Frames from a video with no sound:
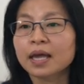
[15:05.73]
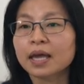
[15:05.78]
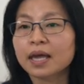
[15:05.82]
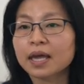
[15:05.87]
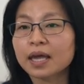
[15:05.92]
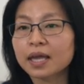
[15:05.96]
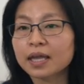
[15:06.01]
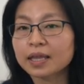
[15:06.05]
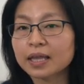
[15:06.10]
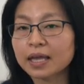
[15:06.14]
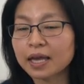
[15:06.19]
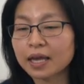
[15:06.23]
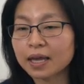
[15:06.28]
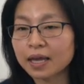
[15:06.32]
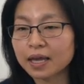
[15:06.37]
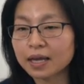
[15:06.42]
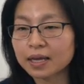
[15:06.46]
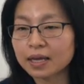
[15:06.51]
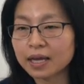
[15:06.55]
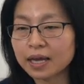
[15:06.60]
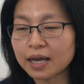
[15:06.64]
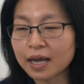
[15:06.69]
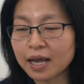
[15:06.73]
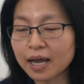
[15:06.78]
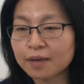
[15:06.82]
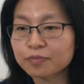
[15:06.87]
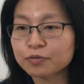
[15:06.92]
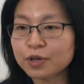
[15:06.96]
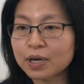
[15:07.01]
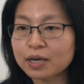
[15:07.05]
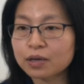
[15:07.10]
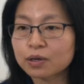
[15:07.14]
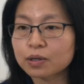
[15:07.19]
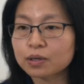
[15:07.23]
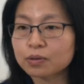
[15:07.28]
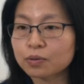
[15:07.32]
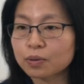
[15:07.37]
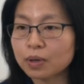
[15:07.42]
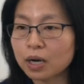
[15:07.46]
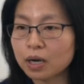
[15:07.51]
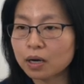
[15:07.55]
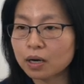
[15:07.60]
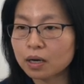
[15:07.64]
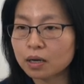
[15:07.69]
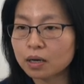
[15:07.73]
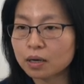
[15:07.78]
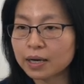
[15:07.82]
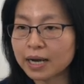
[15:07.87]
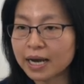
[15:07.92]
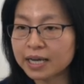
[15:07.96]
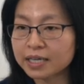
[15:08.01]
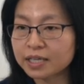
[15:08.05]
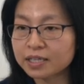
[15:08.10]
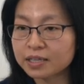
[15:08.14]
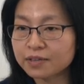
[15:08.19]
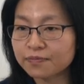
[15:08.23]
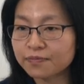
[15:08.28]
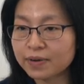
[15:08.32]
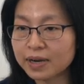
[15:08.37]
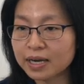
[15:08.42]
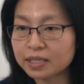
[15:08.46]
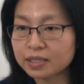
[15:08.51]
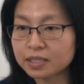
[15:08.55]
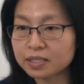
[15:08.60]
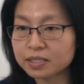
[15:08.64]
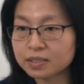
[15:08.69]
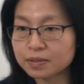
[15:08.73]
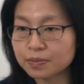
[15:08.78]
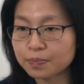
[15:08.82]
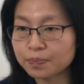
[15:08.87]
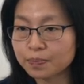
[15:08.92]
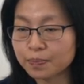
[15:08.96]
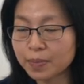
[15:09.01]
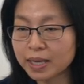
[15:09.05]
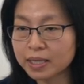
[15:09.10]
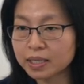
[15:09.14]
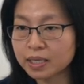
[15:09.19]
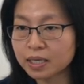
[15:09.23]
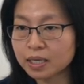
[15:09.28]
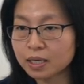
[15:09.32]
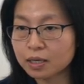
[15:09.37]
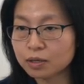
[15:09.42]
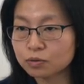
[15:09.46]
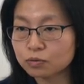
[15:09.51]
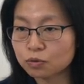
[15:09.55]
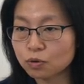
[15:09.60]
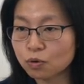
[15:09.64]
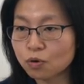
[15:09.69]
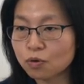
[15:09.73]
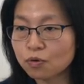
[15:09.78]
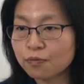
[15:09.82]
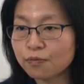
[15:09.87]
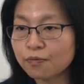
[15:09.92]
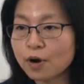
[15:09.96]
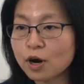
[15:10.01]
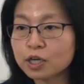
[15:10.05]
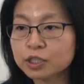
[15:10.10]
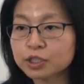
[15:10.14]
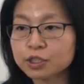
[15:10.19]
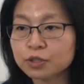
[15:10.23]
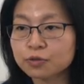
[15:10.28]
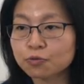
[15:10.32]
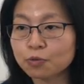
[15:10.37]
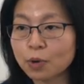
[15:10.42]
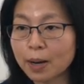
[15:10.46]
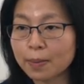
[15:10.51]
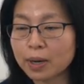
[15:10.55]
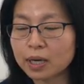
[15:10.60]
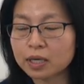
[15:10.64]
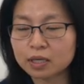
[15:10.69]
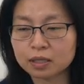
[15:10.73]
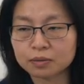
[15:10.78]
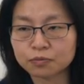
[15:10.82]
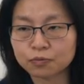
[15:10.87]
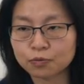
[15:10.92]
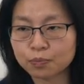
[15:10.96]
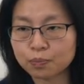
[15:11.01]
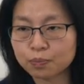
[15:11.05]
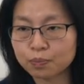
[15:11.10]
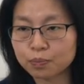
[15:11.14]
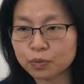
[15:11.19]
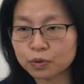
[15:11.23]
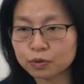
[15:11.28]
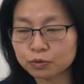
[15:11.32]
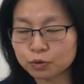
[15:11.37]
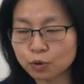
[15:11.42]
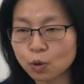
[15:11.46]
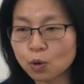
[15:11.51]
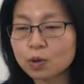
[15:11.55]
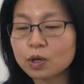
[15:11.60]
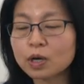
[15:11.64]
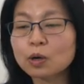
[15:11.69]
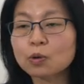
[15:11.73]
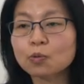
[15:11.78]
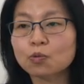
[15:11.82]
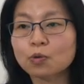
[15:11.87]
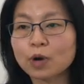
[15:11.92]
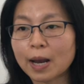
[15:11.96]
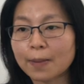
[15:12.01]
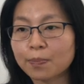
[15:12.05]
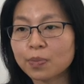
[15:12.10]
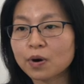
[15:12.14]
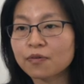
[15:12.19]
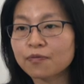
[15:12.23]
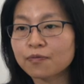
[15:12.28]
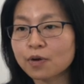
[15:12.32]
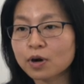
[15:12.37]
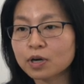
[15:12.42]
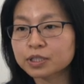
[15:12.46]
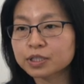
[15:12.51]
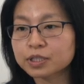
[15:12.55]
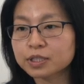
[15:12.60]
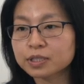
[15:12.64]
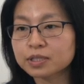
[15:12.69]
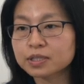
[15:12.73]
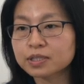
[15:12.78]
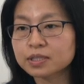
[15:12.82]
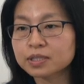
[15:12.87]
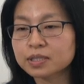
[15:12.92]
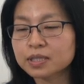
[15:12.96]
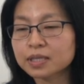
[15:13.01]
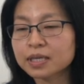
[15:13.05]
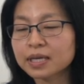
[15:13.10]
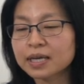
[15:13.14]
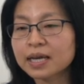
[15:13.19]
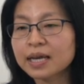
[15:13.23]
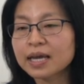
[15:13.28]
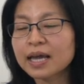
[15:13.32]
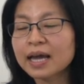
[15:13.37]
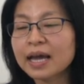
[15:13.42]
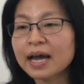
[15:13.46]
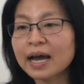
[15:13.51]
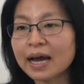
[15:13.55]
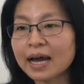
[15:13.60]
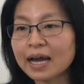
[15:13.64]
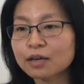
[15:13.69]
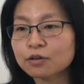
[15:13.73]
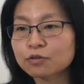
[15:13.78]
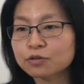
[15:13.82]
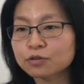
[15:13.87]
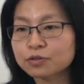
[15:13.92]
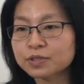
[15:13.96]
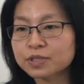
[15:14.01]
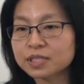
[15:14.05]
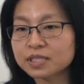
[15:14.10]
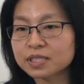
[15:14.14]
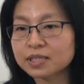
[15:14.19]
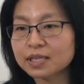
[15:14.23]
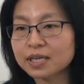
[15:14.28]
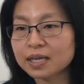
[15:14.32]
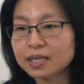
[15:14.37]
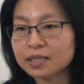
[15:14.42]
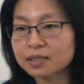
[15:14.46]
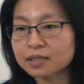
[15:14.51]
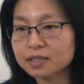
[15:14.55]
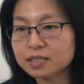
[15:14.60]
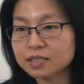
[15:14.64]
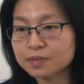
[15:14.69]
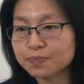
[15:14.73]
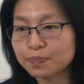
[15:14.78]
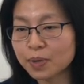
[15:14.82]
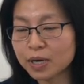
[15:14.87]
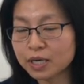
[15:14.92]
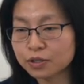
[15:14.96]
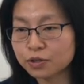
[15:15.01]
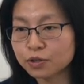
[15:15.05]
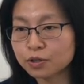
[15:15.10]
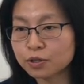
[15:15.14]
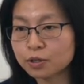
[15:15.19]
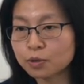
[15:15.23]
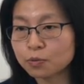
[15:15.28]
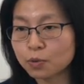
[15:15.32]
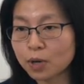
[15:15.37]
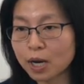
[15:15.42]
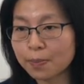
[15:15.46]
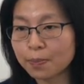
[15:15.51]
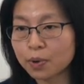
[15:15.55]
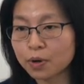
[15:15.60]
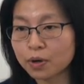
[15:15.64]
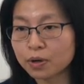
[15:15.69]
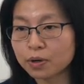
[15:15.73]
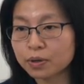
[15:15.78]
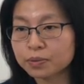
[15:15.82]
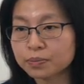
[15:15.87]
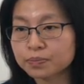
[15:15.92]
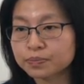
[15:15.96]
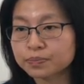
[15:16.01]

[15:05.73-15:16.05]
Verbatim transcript: And after uh, identifying these many log function, like a log wrapper functions, I could see that this particular wrapper